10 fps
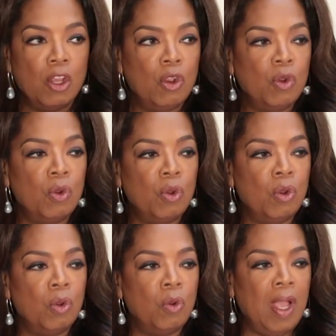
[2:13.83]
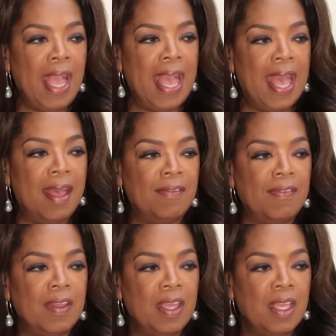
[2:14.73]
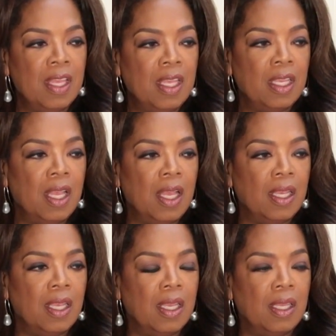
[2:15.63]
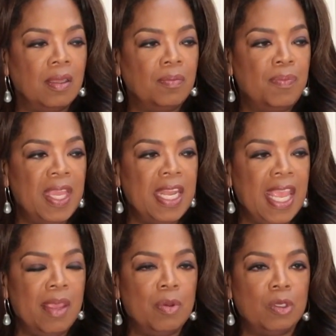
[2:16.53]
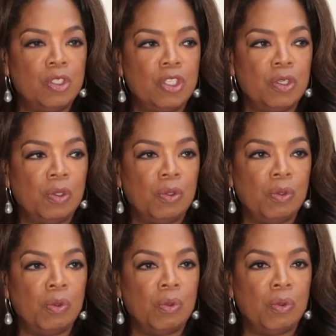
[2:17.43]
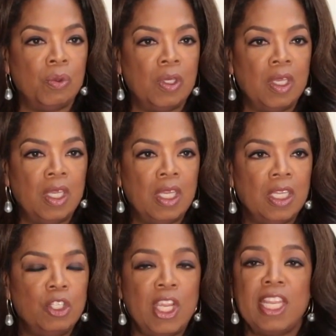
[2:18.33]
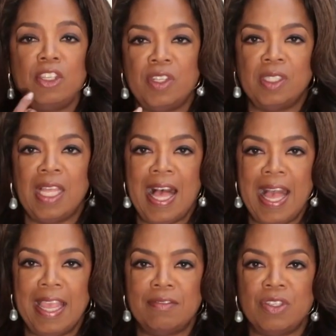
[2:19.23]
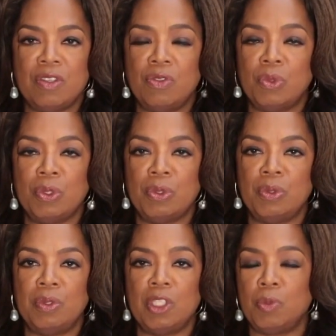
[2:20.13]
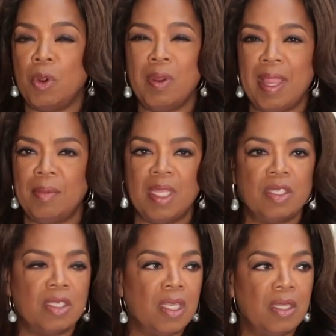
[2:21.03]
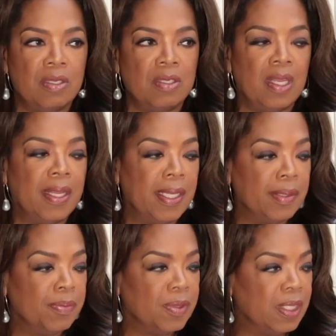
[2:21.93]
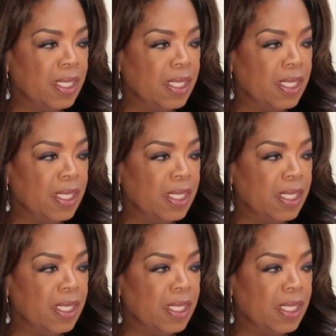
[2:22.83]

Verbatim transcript: who have been able to change their lives through this program. It's, it's um,